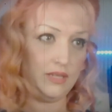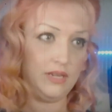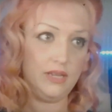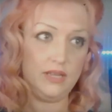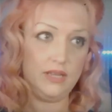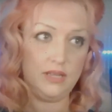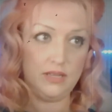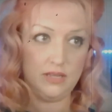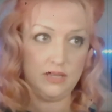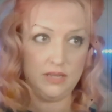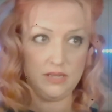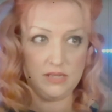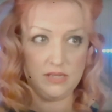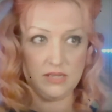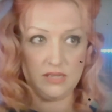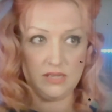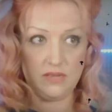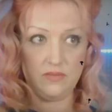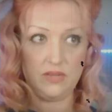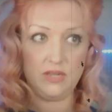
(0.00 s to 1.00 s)
slightly
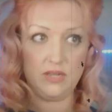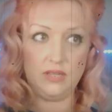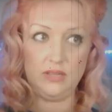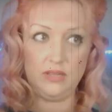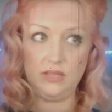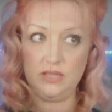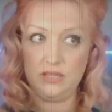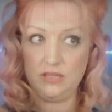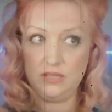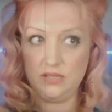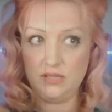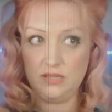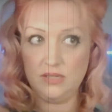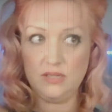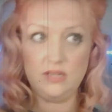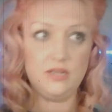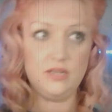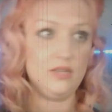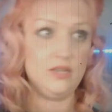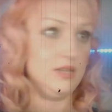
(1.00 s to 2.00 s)
give it a little
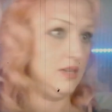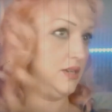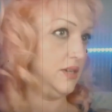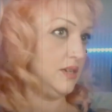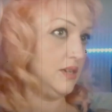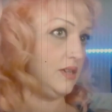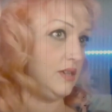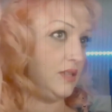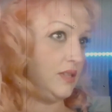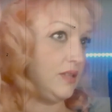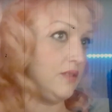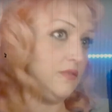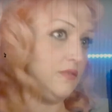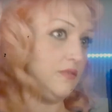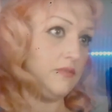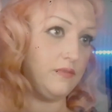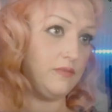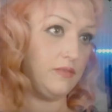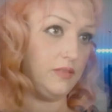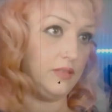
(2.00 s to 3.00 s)

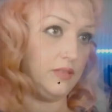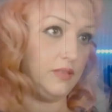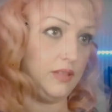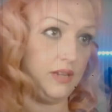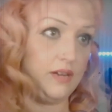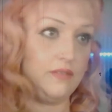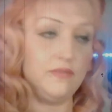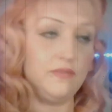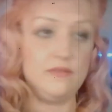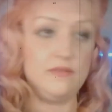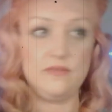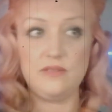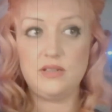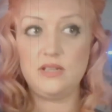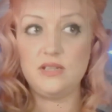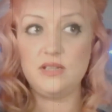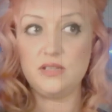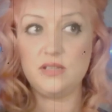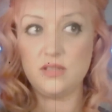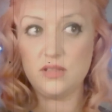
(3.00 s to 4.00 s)
fluff
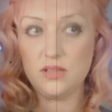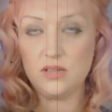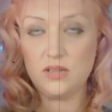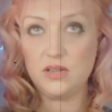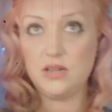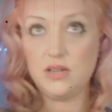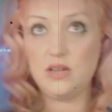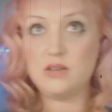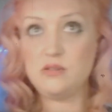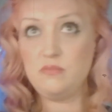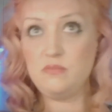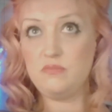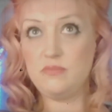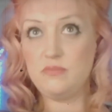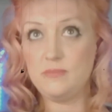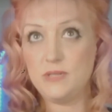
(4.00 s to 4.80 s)
up